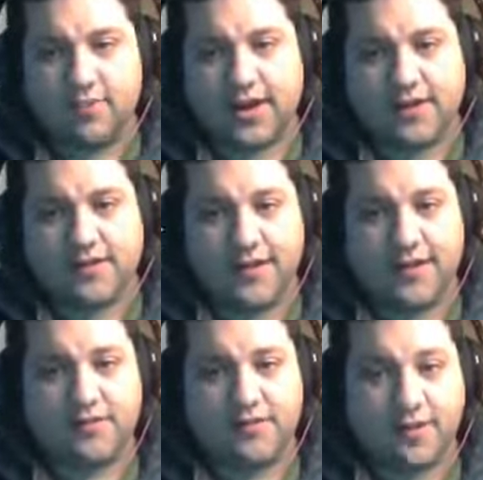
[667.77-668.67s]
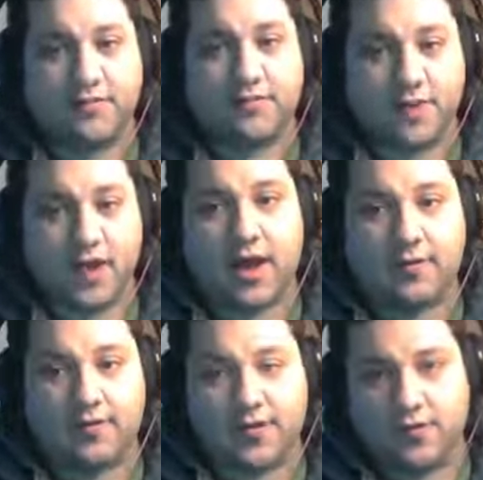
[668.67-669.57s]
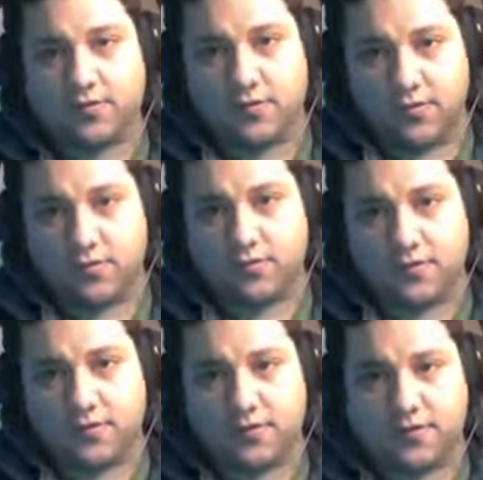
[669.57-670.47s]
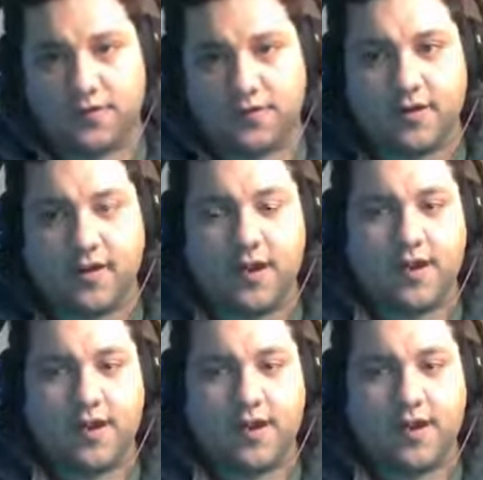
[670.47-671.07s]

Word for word: because these are some top YouTube producers.